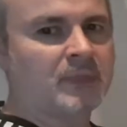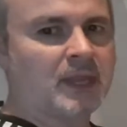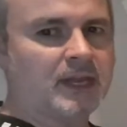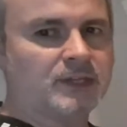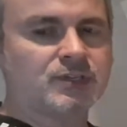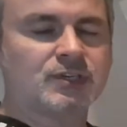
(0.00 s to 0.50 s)

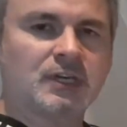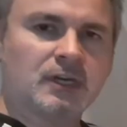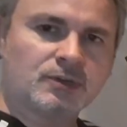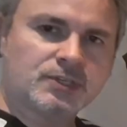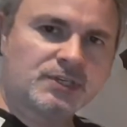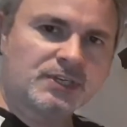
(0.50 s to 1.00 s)
It's as
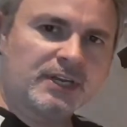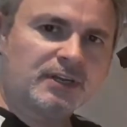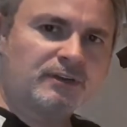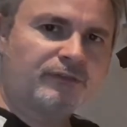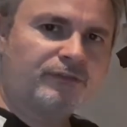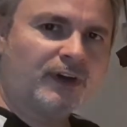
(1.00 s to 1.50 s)
close as I
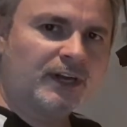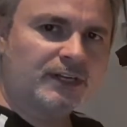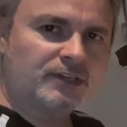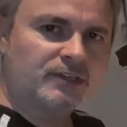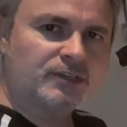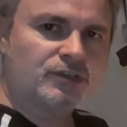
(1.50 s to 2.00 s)
could
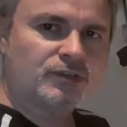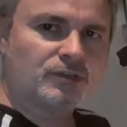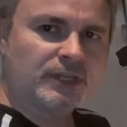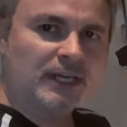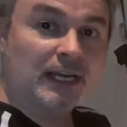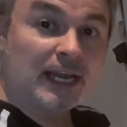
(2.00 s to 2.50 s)
find to
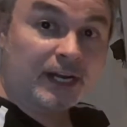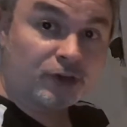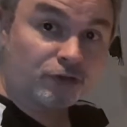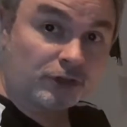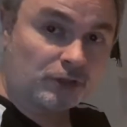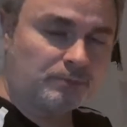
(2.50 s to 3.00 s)
the
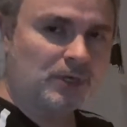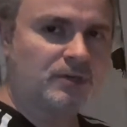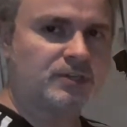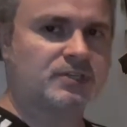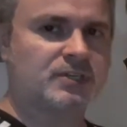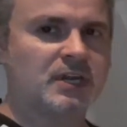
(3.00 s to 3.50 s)
electrical
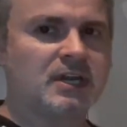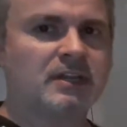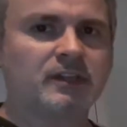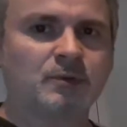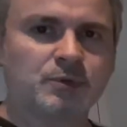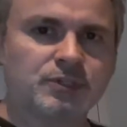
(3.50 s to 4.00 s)
box
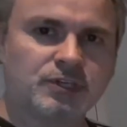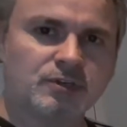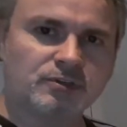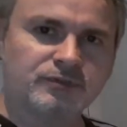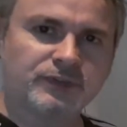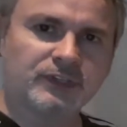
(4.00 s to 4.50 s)
that was
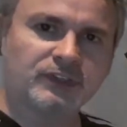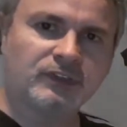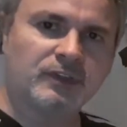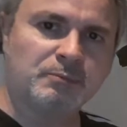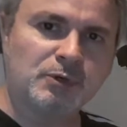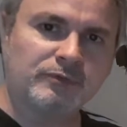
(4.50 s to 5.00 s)
used for
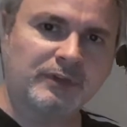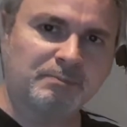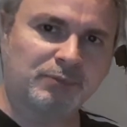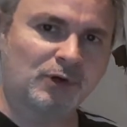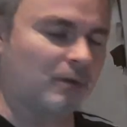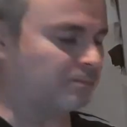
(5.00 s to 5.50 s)
the movie
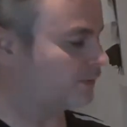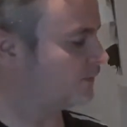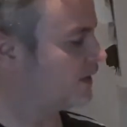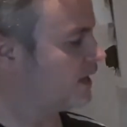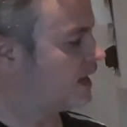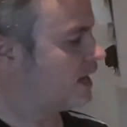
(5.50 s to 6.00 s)
prop.
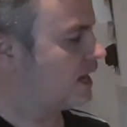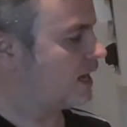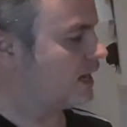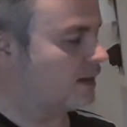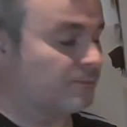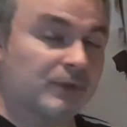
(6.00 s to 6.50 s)

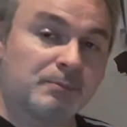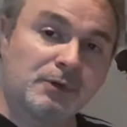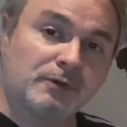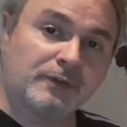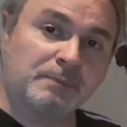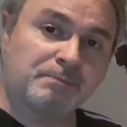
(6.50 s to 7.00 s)
The
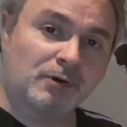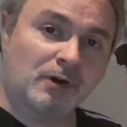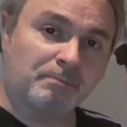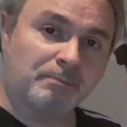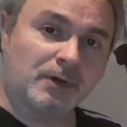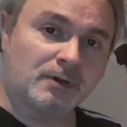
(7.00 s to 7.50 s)
movie
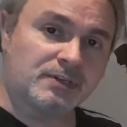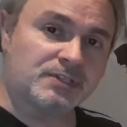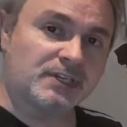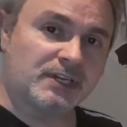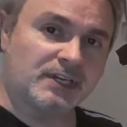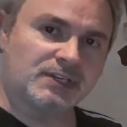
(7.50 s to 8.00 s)
prop
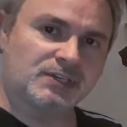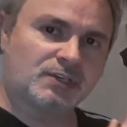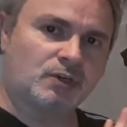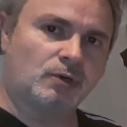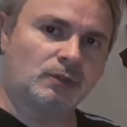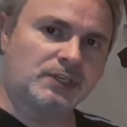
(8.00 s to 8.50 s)
box is
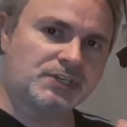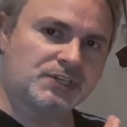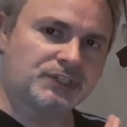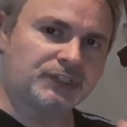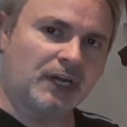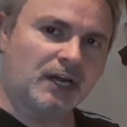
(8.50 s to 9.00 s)
called a
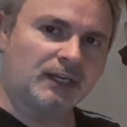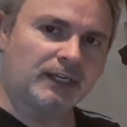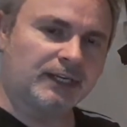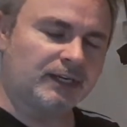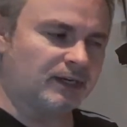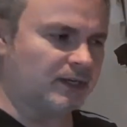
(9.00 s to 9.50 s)

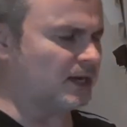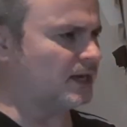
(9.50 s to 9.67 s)
Stalin